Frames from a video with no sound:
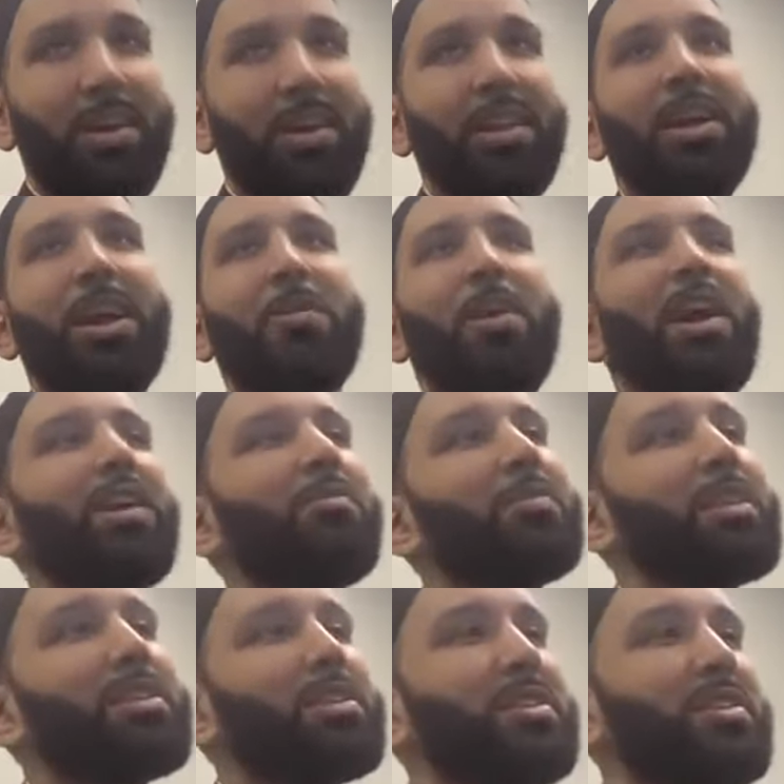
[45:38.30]
Allahu Alam,
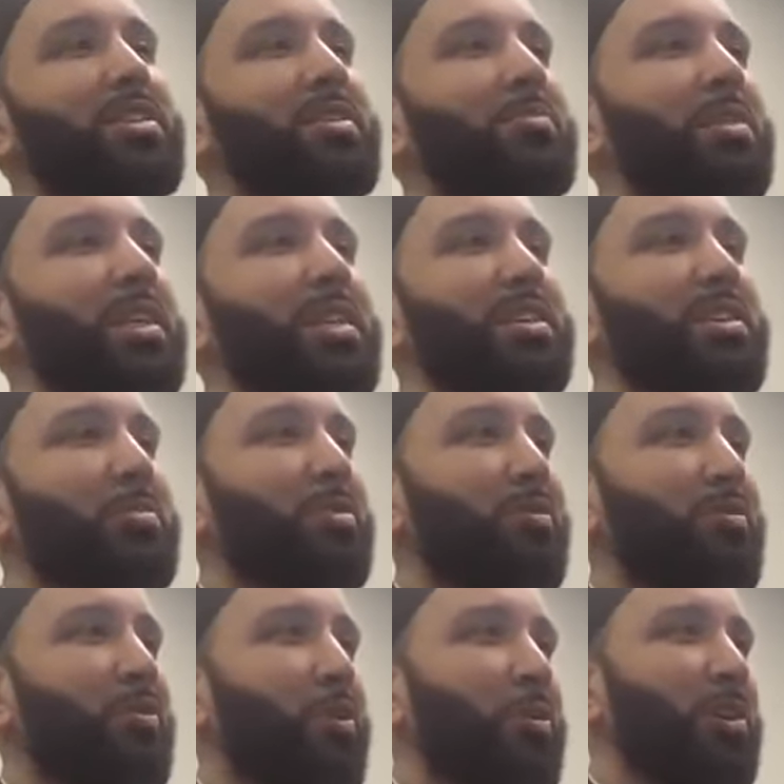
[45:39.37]
that's just an opinion to put
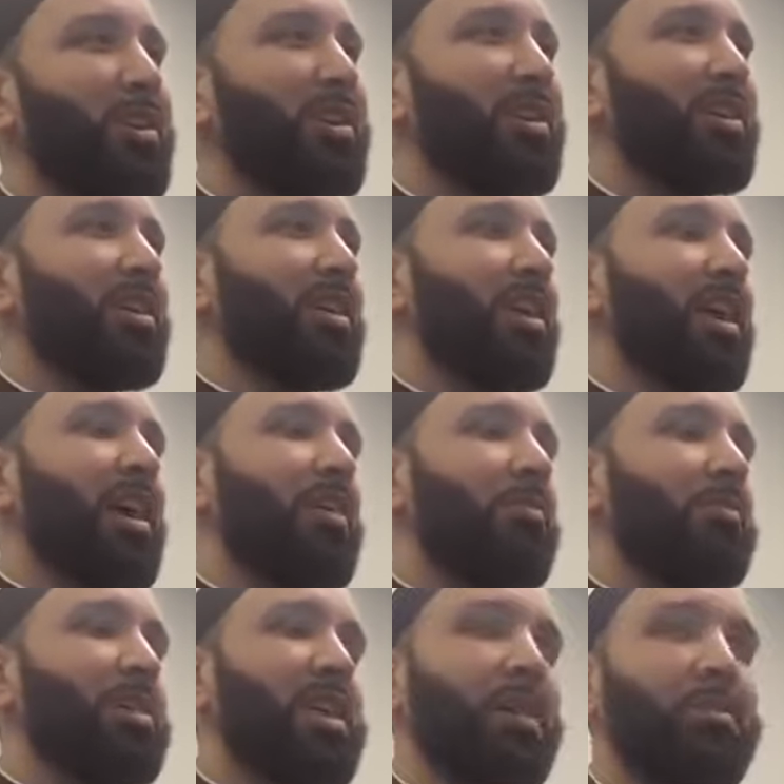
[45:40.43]
forward, uh,
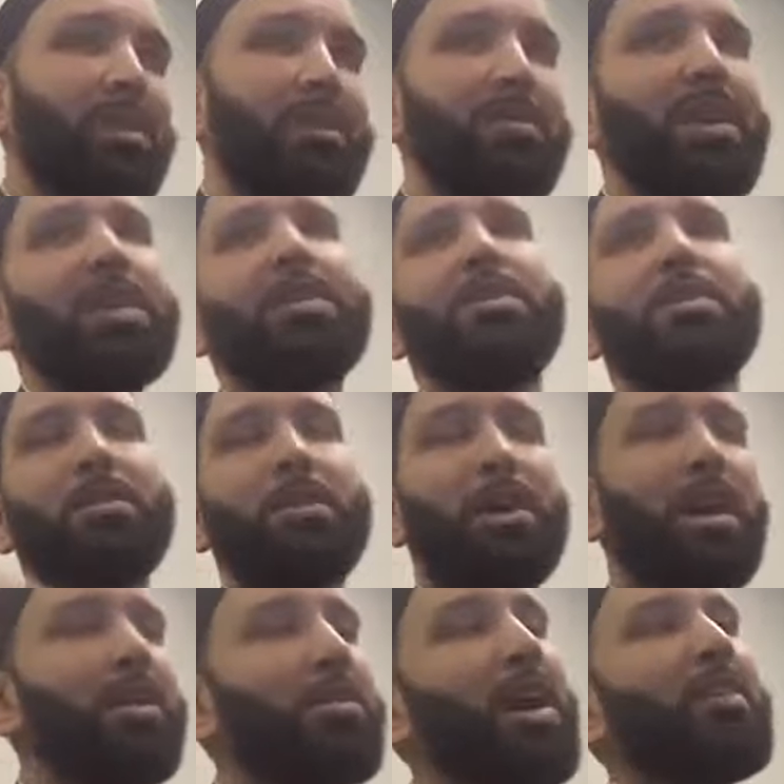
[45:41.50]
which I believe. And there, there
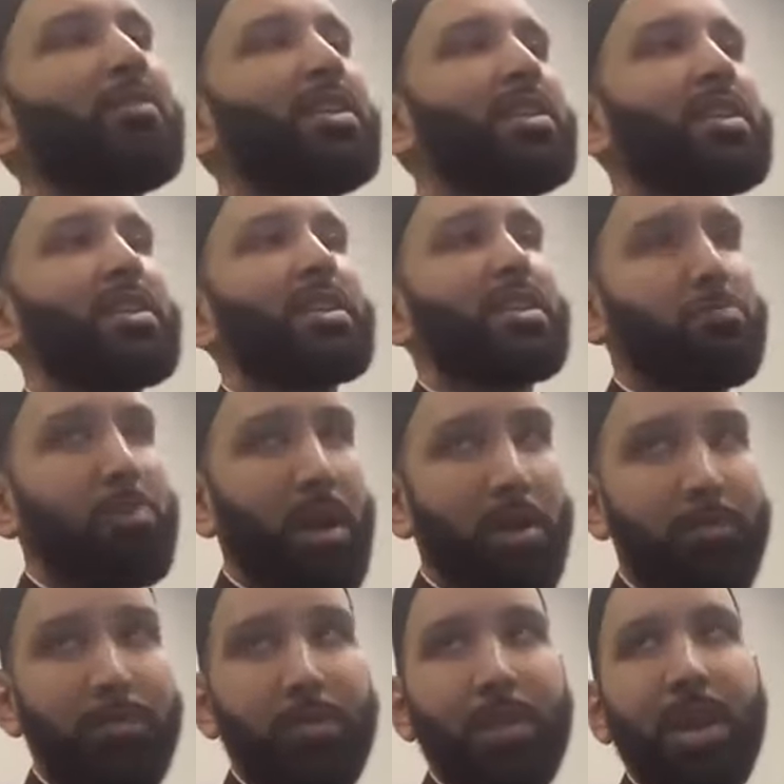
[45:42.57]
are other evidences as
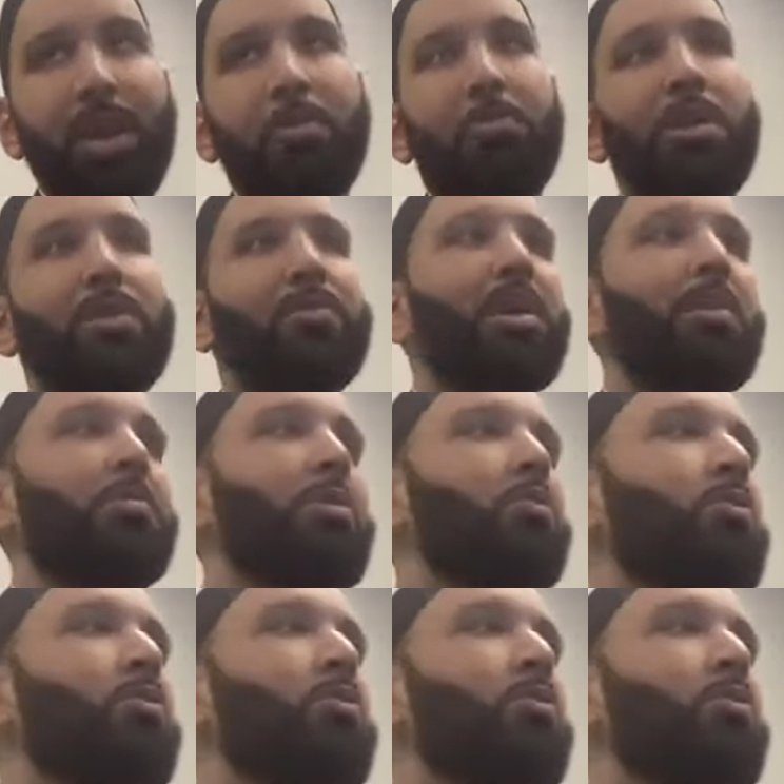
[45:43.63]
well. Uh, one of them, the